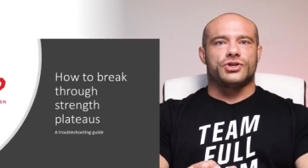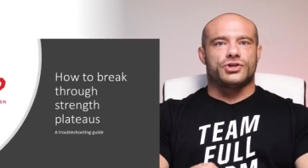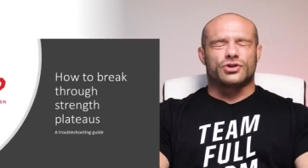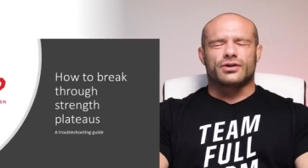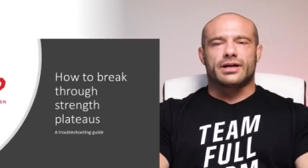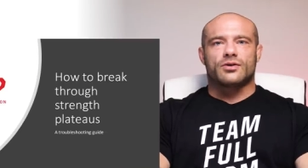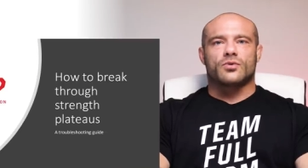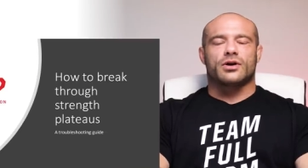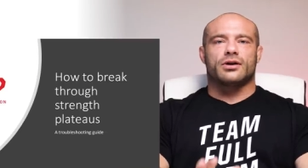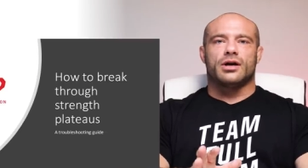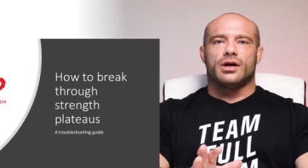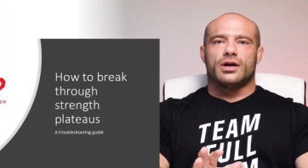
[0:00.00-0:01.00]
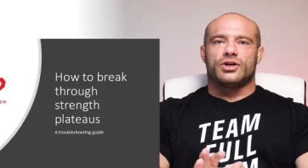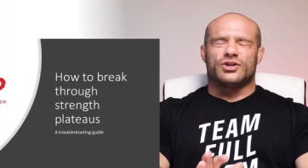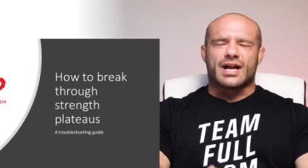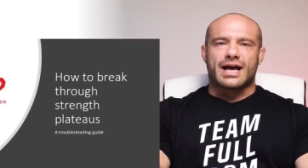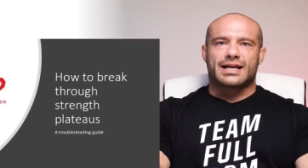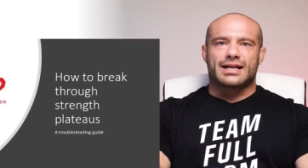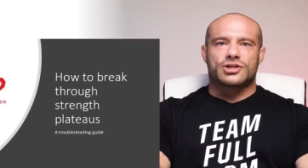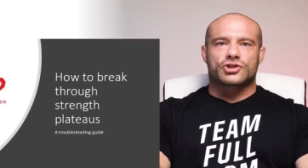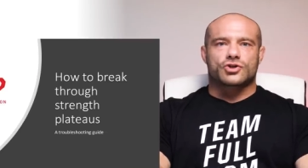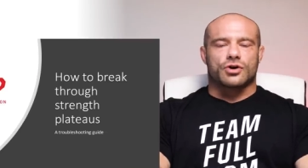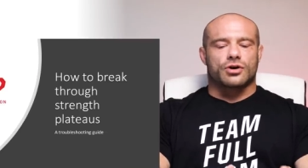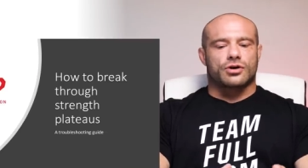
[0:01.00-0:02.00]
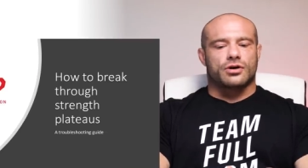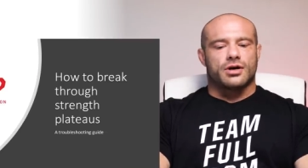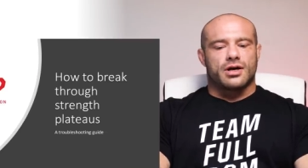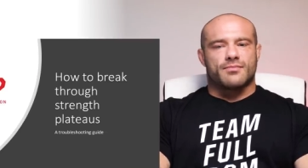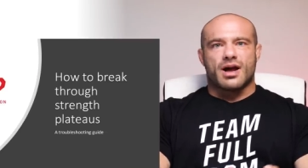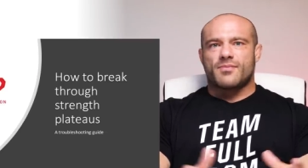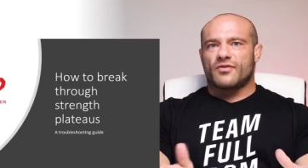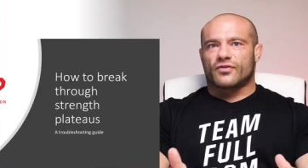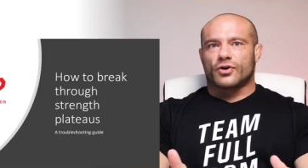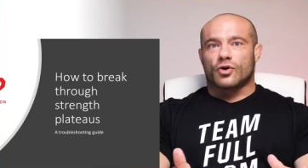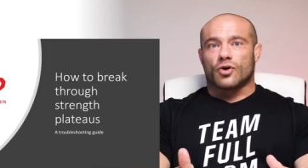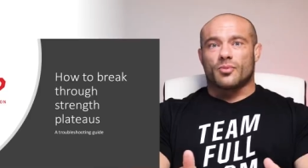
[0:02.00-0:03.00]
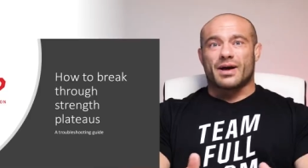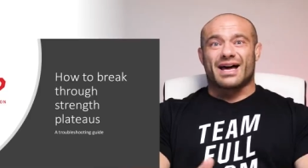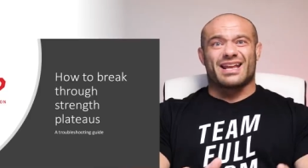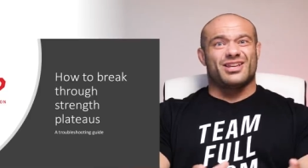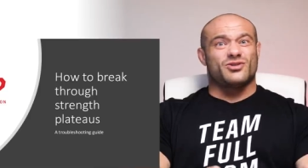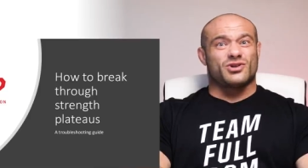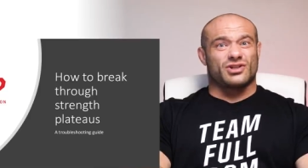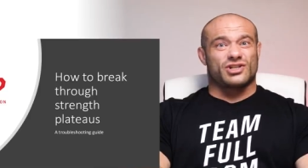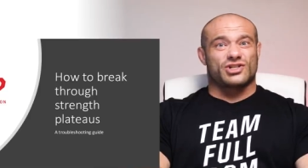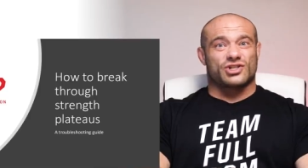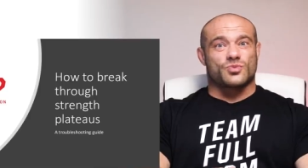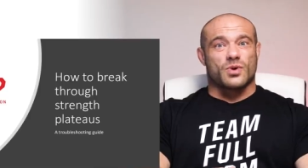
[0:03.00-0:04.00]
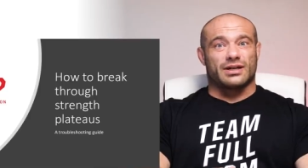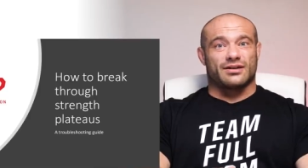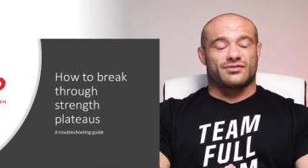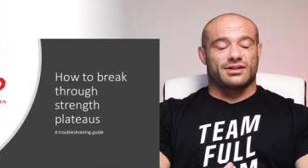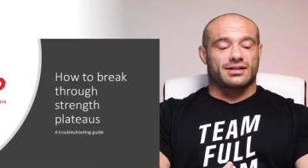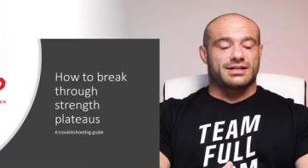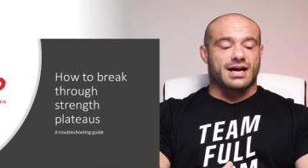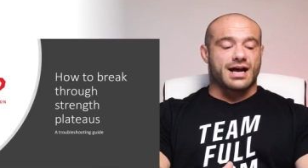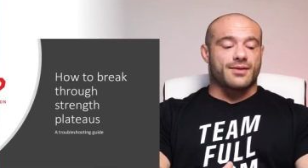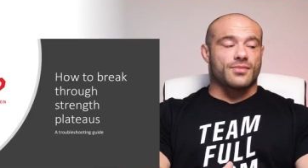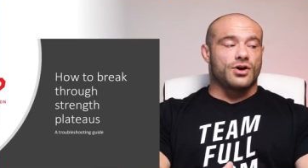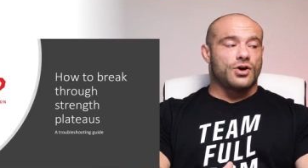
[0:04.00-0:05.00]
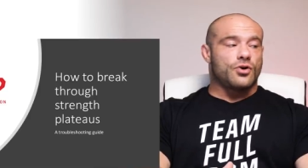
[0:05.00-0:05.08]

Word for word: You're in one, you're not getting stronger, might be for your whole body. Usually it's just one lift at a time.